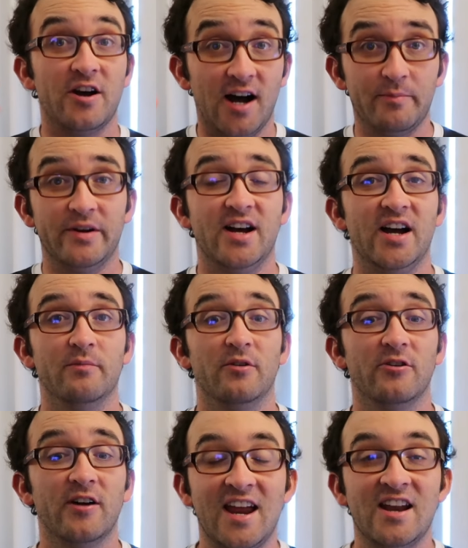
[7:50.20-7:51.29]

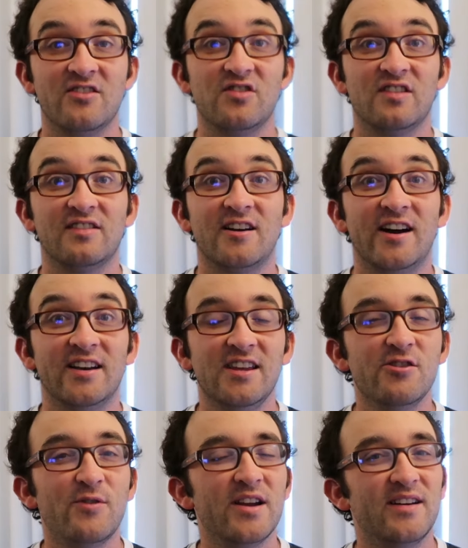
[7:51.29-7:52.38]
Oppenheimer, and I just thought,
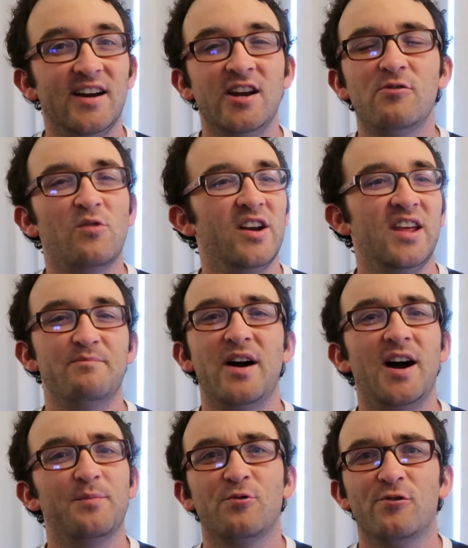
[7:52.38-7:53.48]
you know what? I don't want any
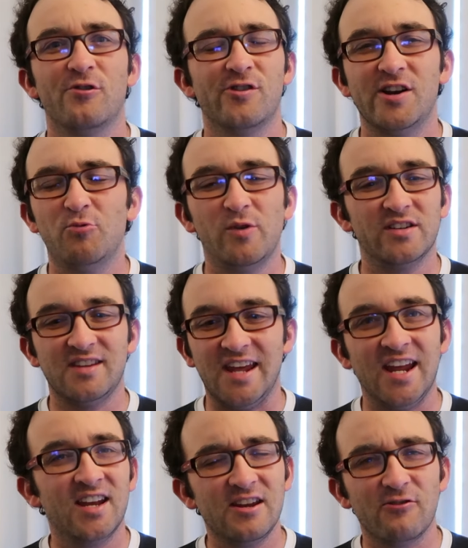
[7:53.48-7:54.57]
popcorn. I don't want
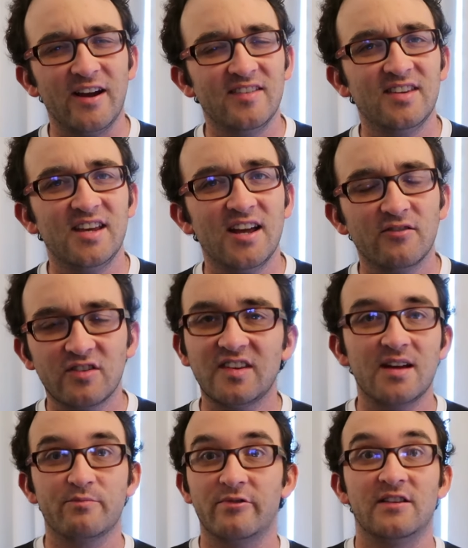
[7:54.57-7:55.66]
candy or icy. I'll just
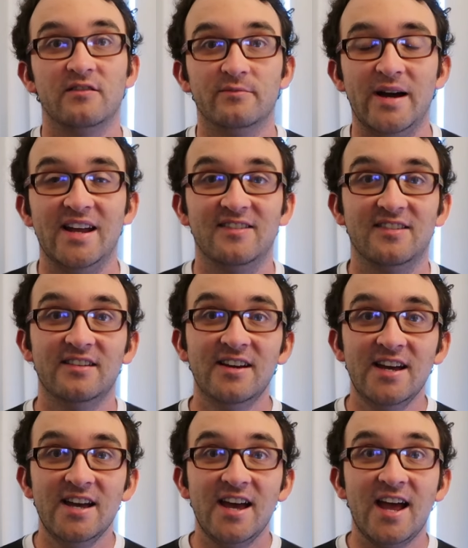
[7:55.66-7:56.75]
get pretzel bites.
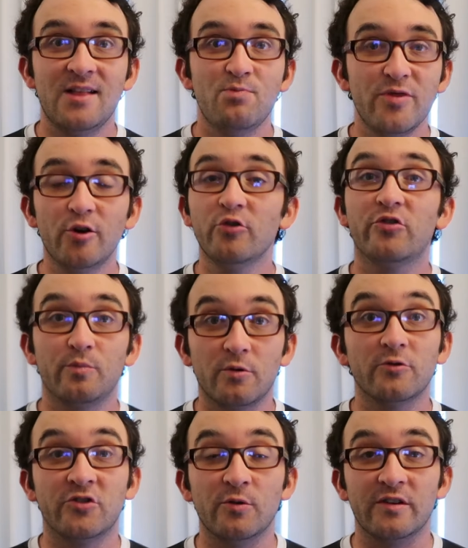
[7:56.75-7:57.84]
And those
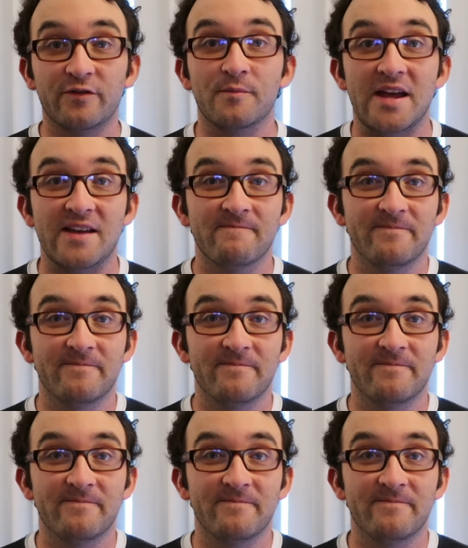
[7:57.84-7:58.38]
do it for me.